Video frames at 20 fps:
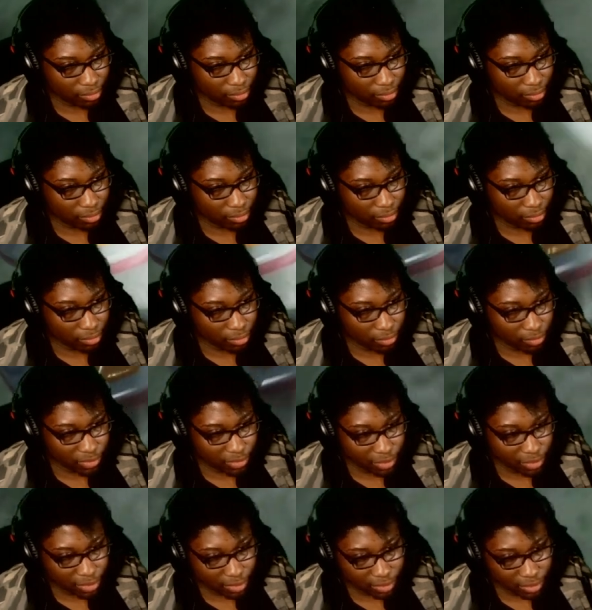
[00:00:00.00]

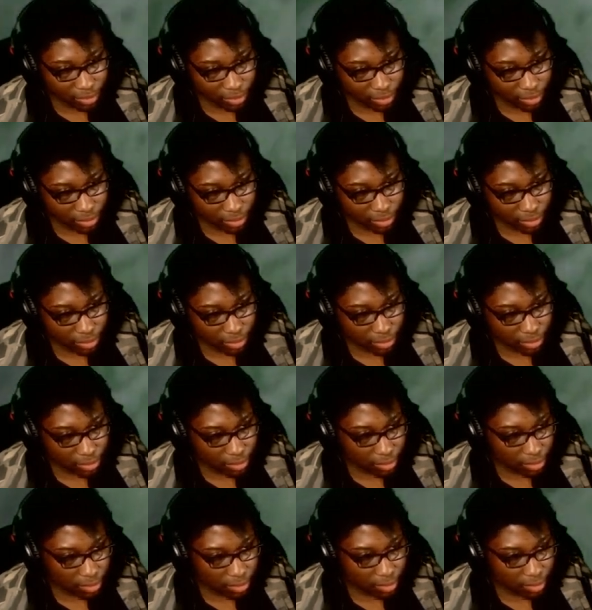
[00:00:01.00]

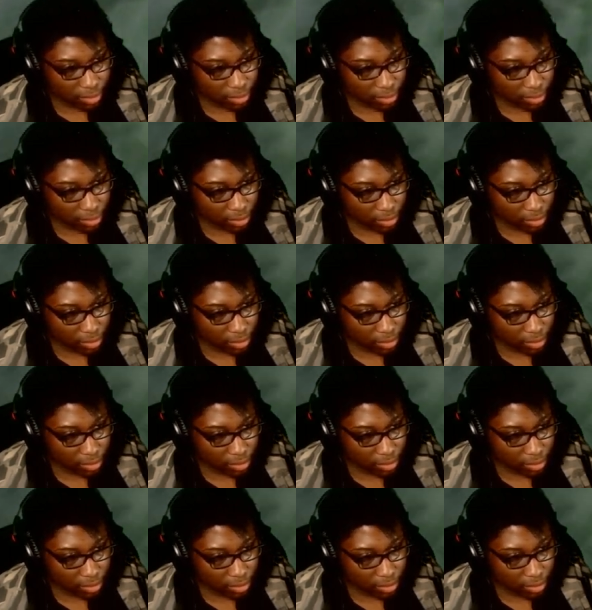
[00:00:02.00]
Nobody speaks.